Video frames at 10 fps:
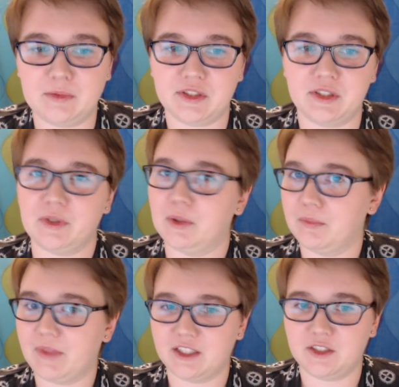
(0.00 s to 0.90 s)
servo.
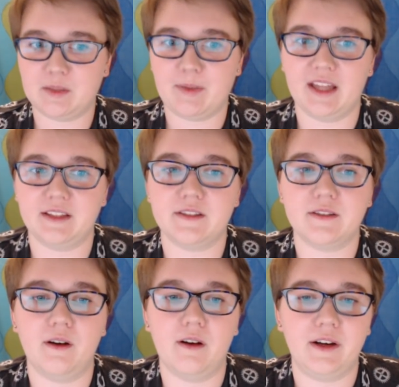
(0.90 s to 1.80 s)
That just depends
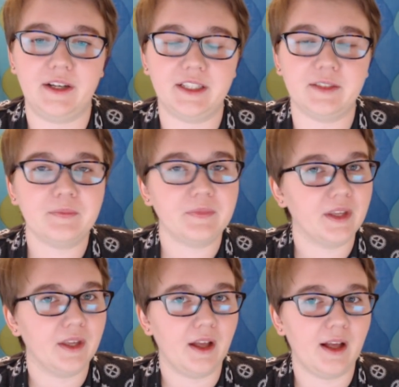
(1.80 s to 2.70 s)
on
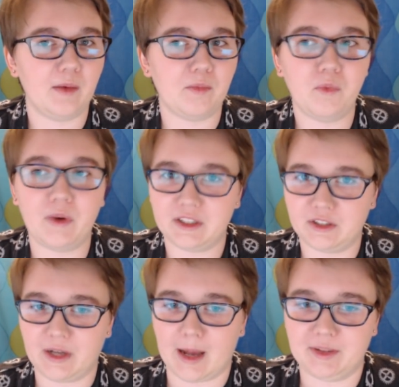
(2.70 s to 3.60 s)
what
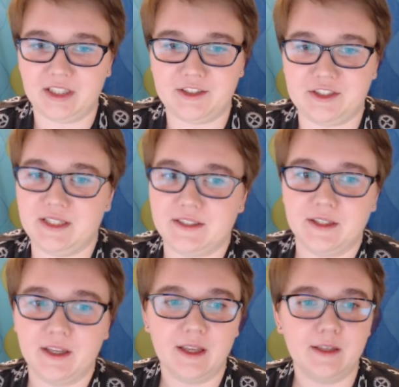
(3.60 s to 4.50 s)
your application is.
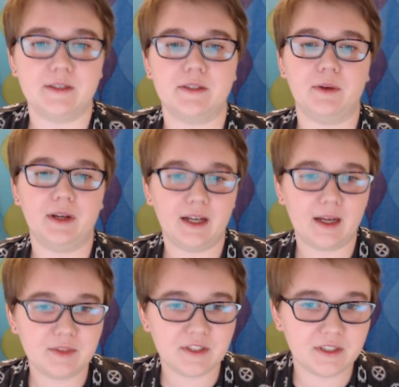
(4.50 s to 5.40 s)
So
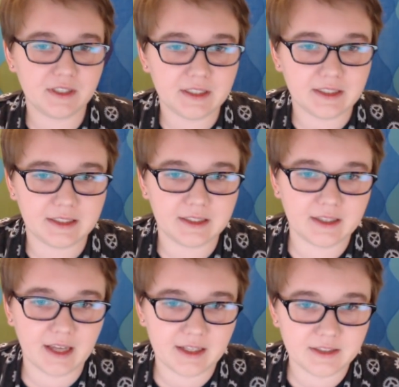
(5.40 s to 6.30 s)
I'm just going to
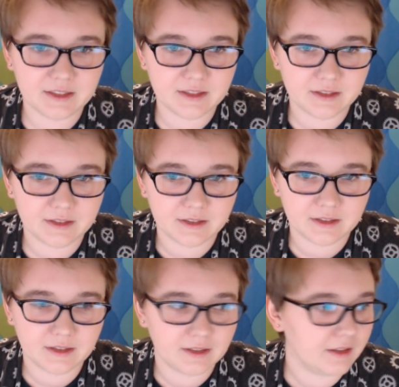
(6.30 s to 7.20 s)
get
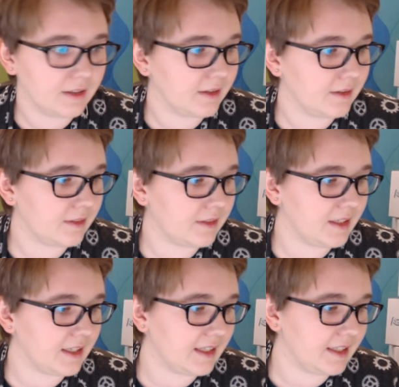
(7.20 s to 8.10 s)

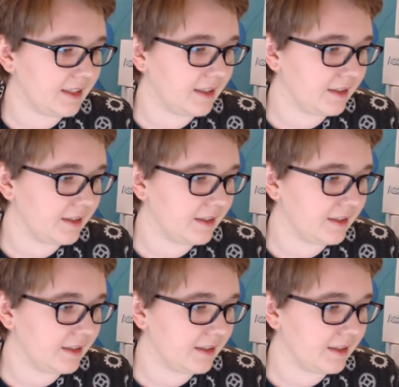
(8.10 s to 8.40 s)
the